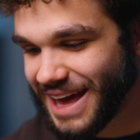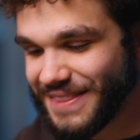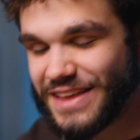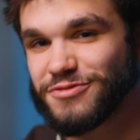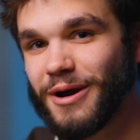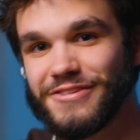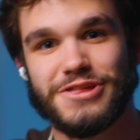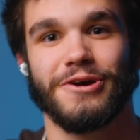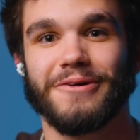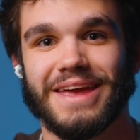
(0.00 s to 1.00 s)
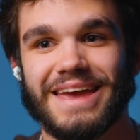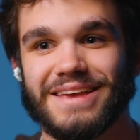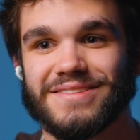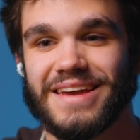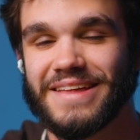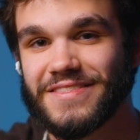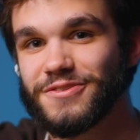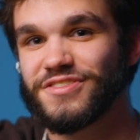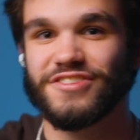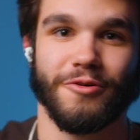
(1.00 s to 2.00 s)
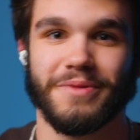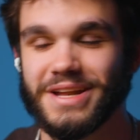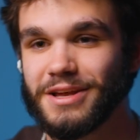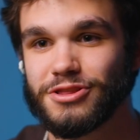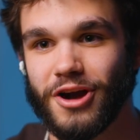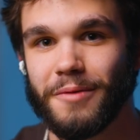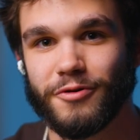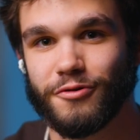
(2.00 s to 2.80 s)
And that's why the joke is that there's so many job